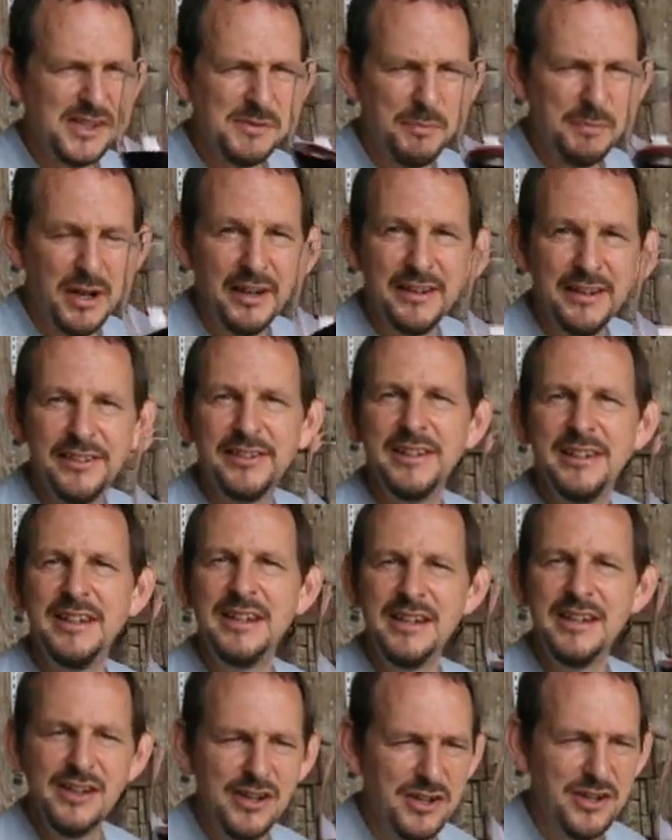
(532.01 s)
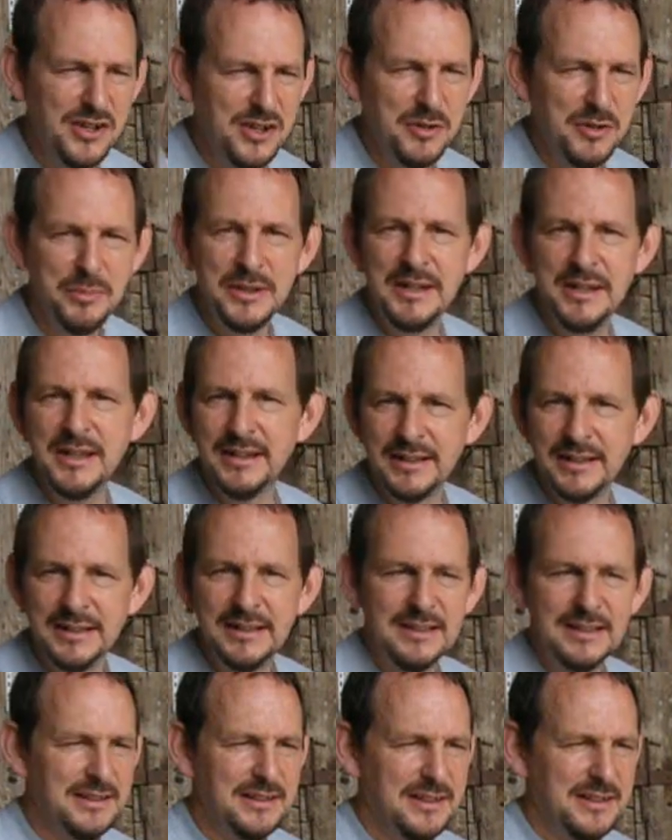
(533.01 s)
spicy, herby,
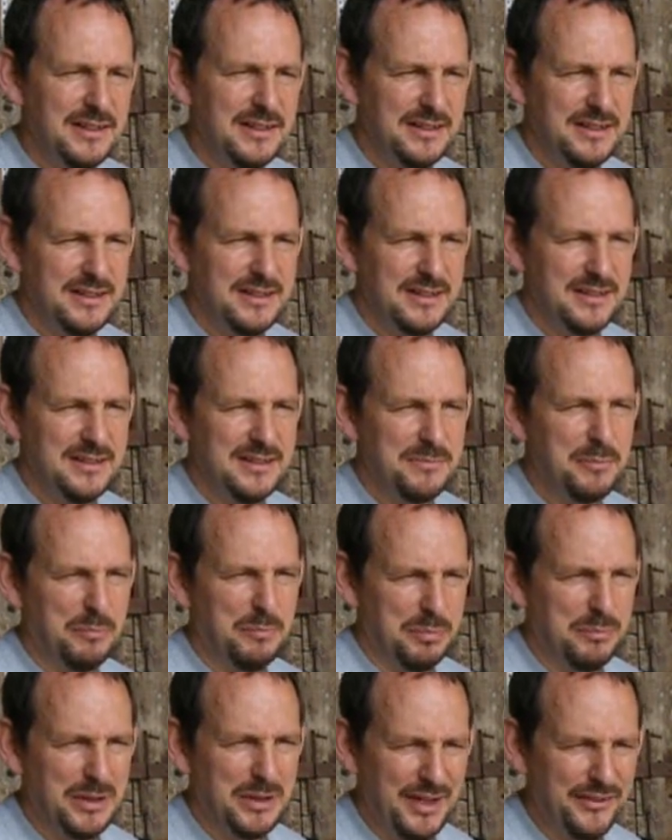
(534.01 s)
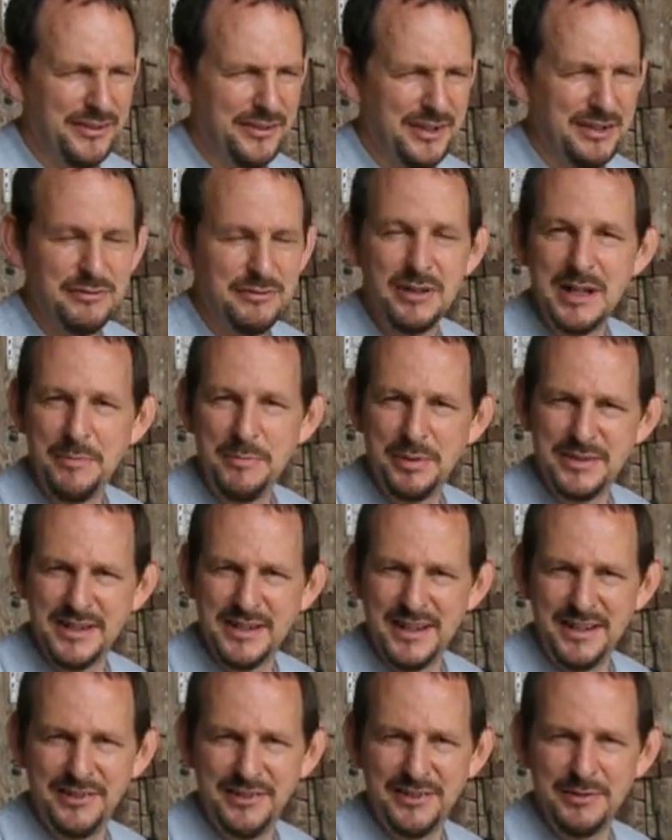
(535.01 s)
plus the grape
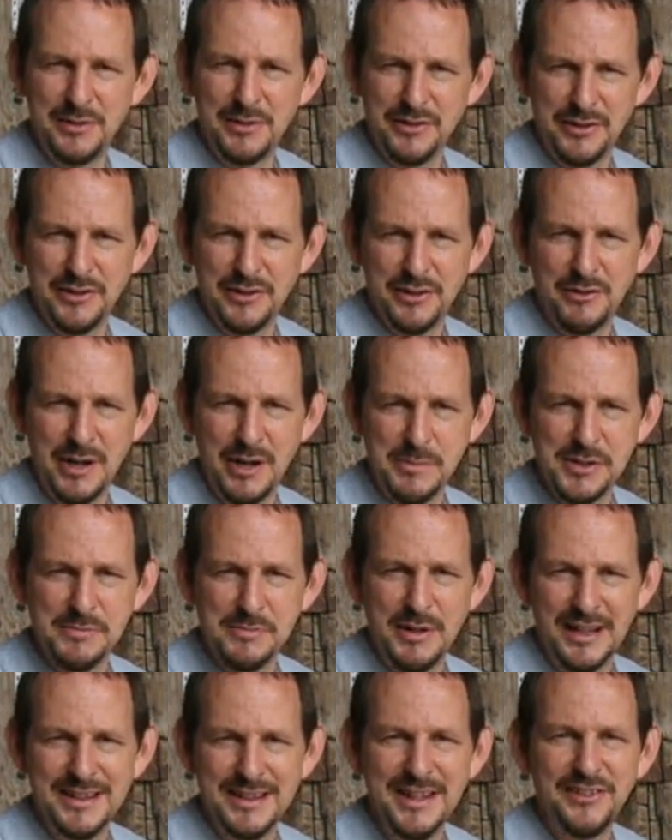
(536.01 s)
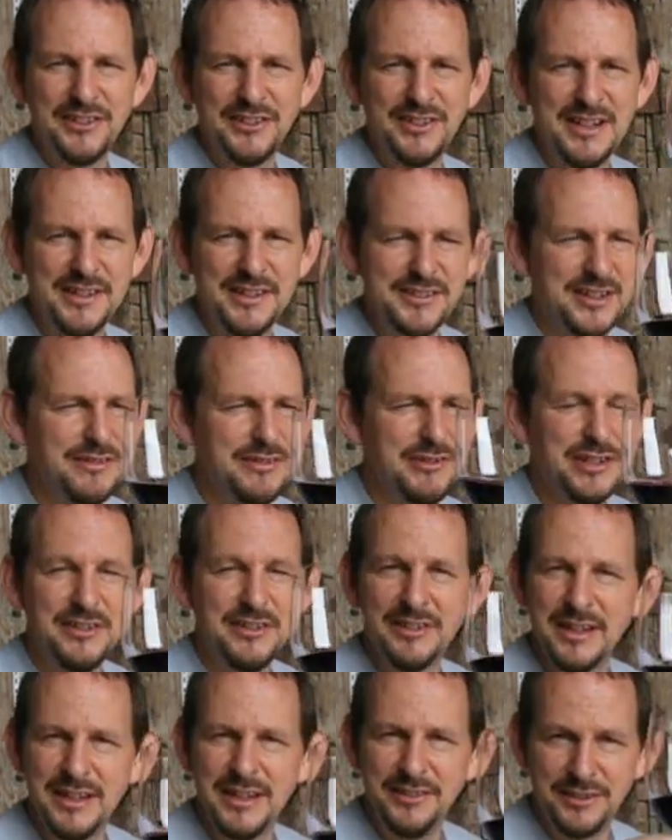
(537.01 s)
taste, or the grape smell. Let's give it
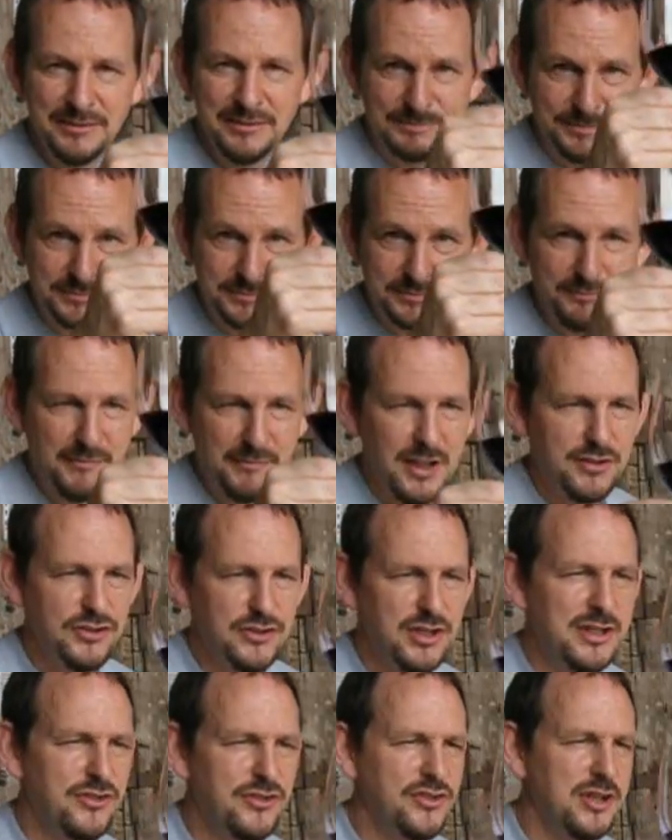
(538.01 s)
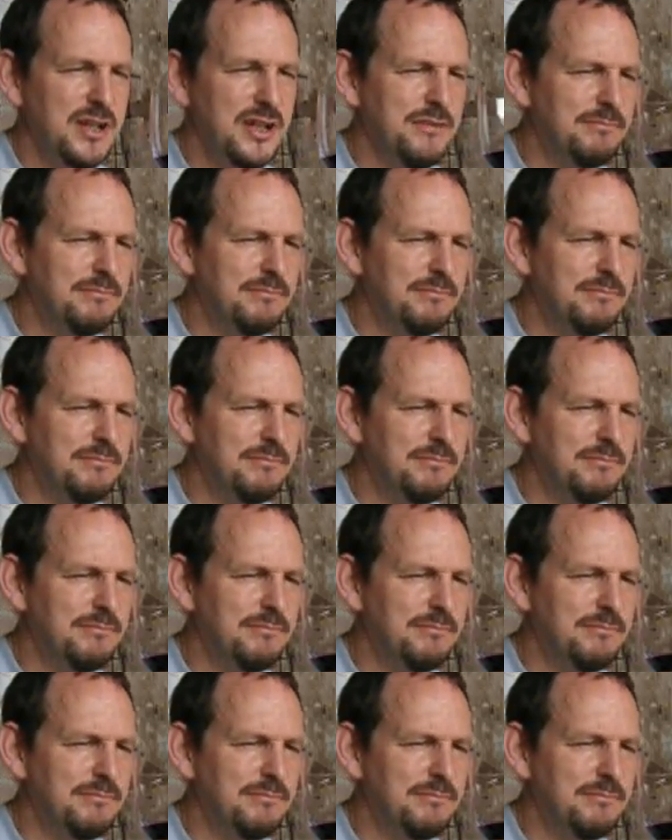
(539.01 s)
a taste. Chin